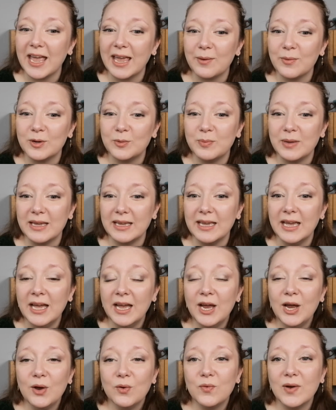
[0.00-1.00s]
It would be
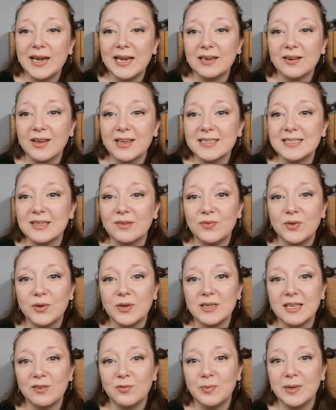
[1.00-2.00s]
really nice if you
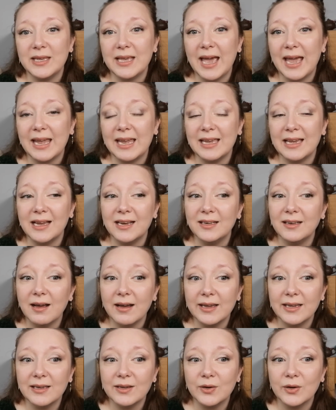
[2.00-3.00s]
could give me a
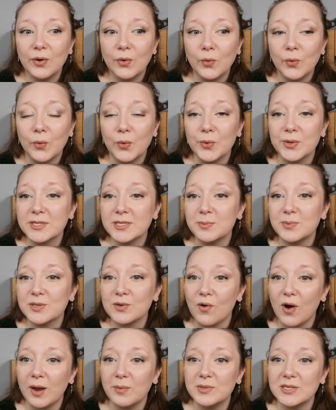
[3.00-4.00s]
like or
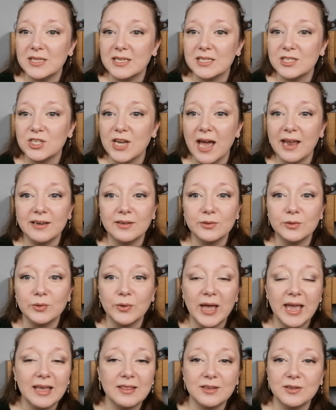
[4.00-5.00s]
subscribe to this channel,
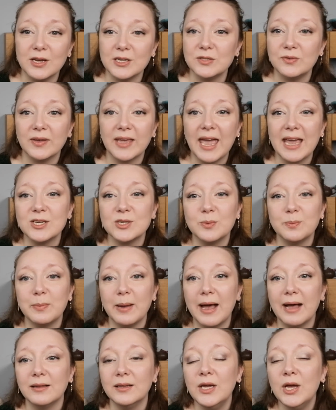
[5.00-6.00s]
hit the notification
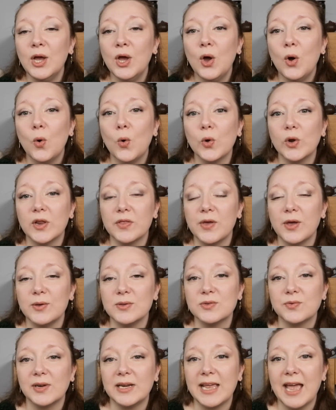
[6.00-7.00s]
bell. All of
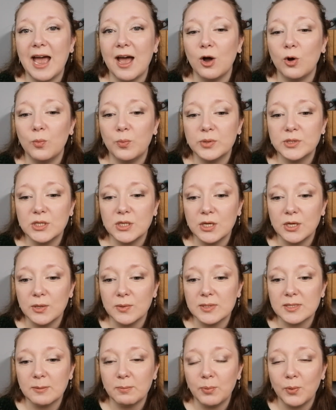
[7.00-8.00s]
those really help
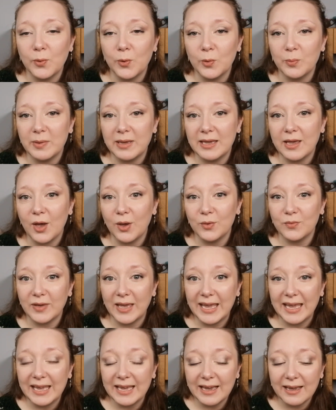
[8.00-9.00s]
to support me over
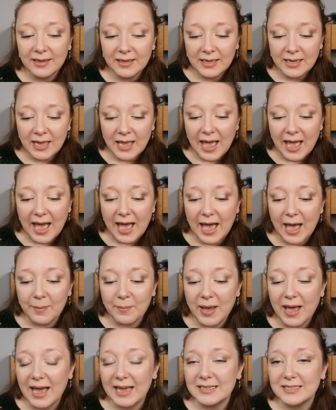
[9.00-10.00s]
here
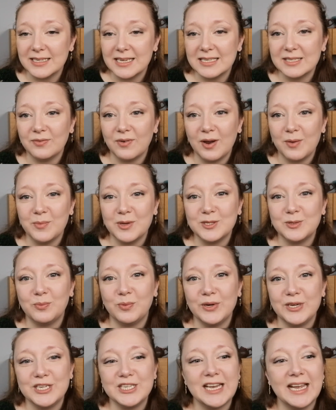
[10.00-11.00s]
and is very much
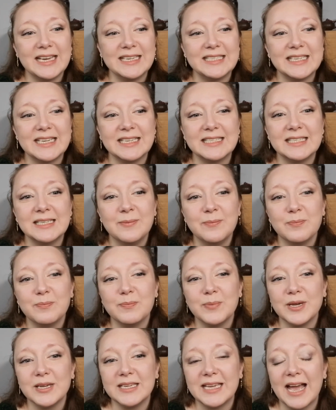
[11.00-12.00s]
appreciated.
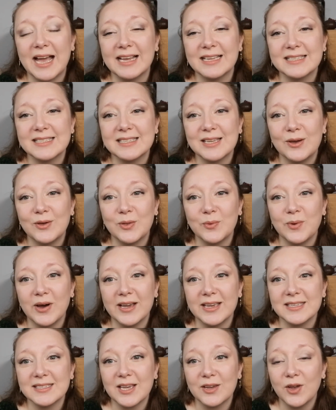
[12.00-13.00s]
But yes,
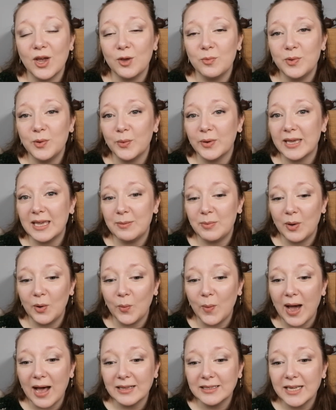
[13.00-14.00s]
otherwise I hope you are
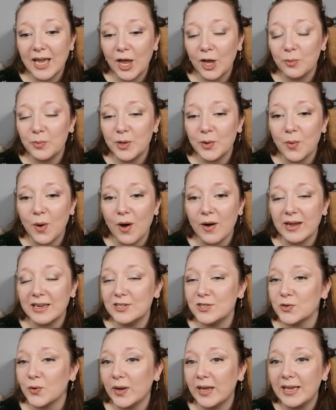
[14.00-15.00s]
keeping well, hope you are
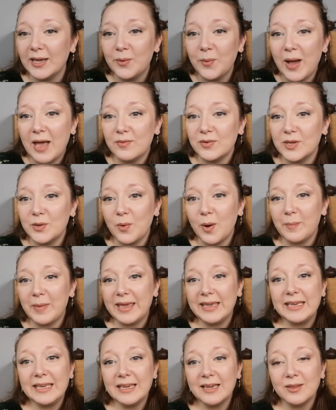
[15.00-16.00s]
enjoying whatever you are
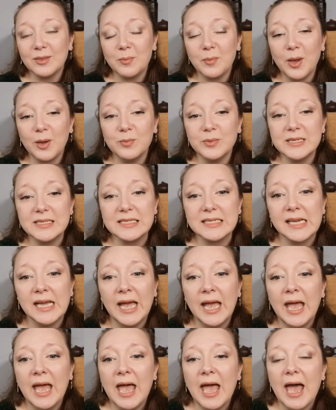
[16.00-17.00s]
making at the moment,
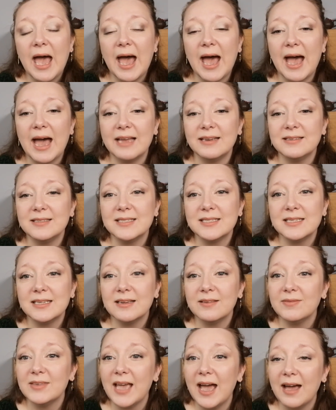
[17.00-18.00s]
and
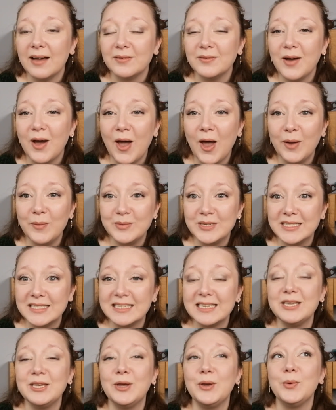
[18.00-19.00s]
yeah, I hope to
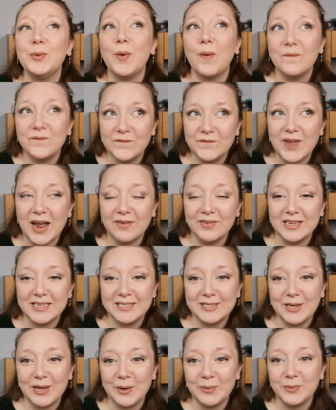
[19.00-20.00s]
see you very
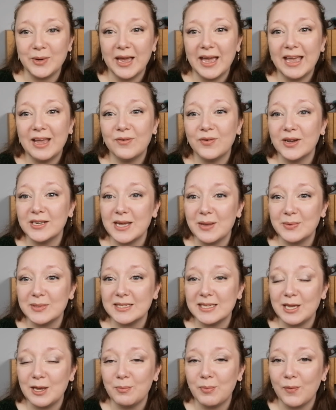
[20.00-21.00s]
soon. If I don't
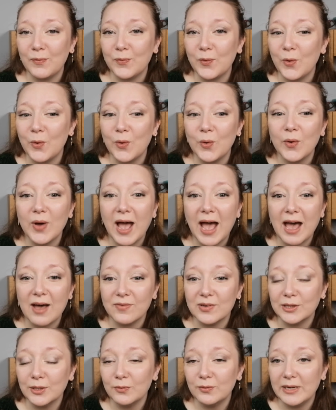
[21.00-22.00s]
see you before,
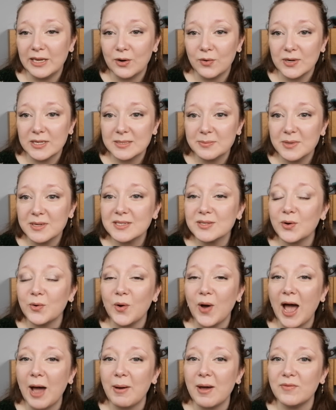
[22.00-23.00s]
have a lovely Christmas
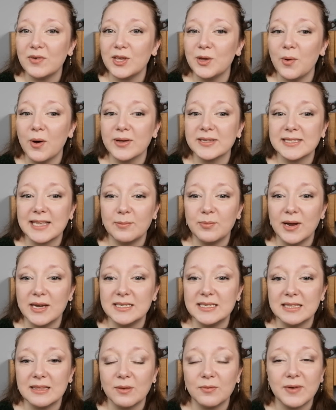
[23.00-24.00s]
or however you are
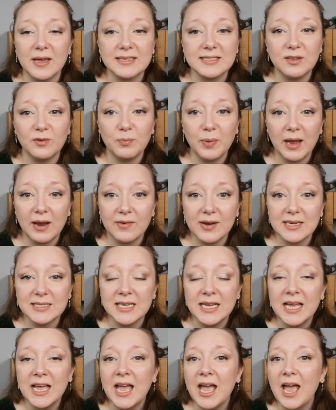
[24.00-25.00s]
celebrating the festive period.